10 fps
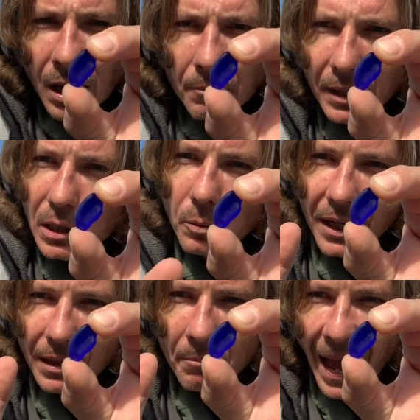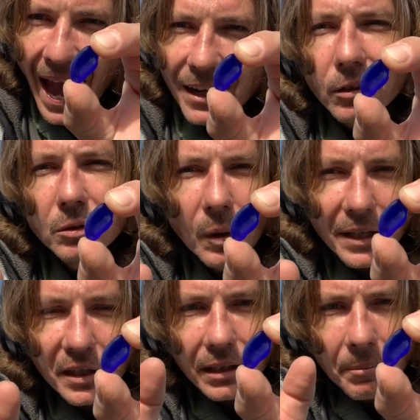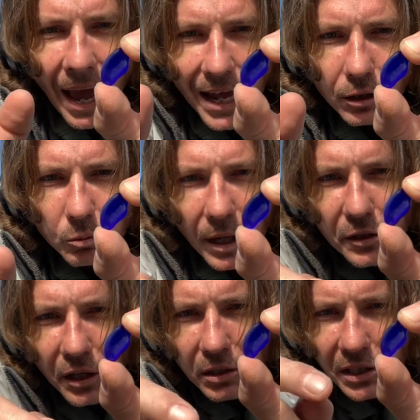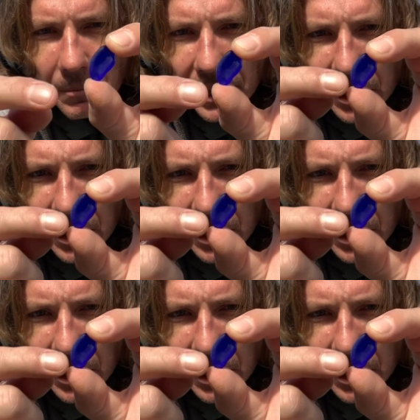but it's one of the paneled ones. And the paneled ones are some of the